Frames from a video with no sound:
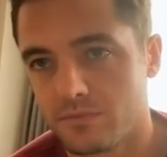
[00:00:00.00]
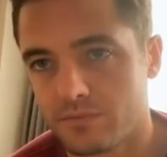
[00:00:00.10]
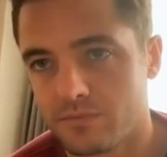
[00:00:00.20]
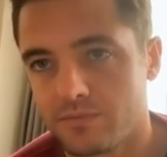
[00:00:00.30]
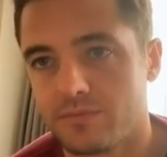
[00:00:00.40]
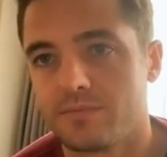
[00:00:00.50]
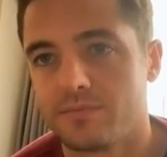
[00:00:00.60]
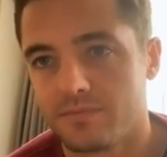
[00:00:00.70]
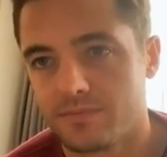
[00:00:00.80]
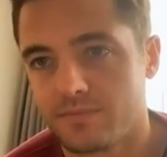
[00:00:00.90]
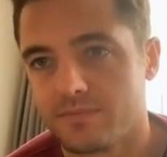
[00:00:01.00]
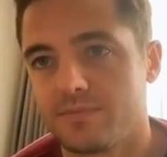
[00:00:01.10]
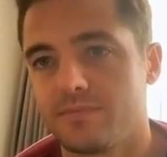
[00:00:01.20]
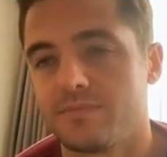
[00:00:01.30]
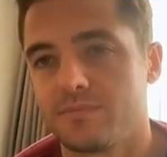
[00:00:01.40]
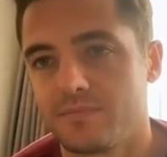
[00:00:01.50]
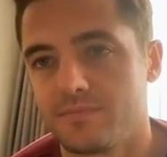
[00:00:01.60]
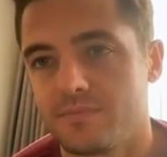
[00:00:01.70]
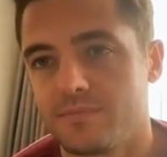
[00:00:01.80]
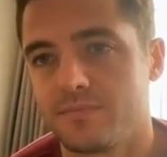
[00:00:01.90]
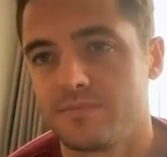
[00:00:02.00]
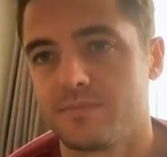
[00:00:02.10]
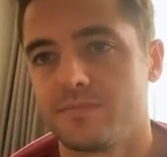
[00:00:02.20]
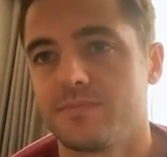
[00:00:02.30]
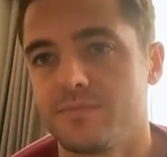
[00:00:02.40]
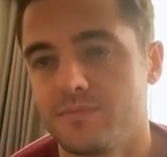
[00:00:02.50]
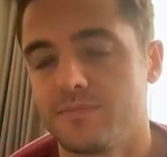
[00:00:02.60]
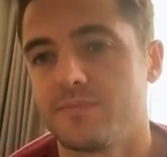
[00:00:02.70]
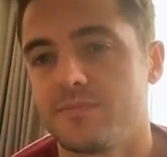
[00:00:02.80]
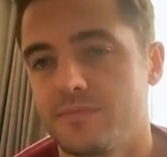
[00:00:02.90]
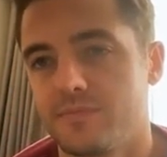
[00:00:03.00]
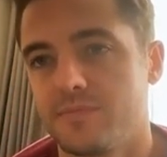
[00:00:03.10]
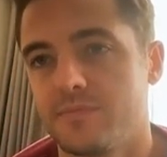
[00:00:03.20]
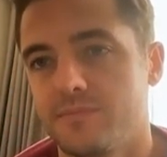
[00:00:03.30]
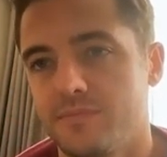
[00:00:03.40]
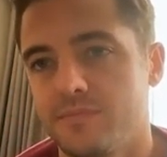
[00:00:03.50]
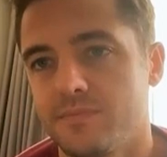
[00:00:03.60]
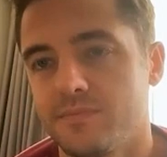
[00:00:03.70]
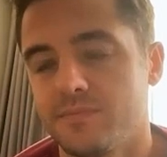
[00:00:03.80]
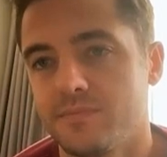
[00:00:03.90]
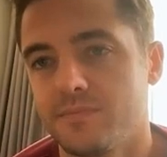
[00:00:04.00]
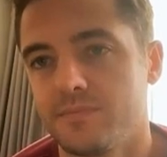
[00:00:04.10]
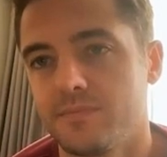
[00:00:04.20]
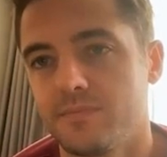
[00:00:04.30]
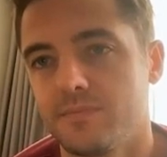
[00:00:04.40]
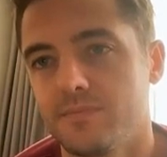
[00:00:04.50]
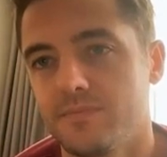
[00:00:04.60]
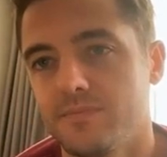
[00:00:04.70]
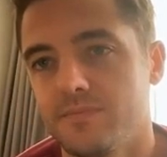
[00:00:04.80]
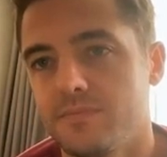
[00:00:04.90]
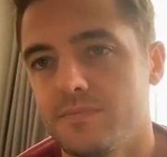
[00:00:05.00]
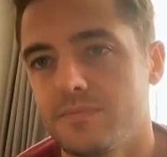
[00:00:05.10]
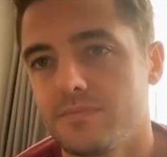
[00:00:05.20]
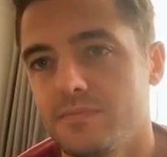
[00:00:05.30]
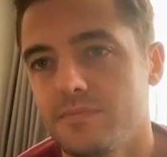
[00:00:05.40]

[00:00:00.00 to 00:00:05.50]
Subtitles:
(silent)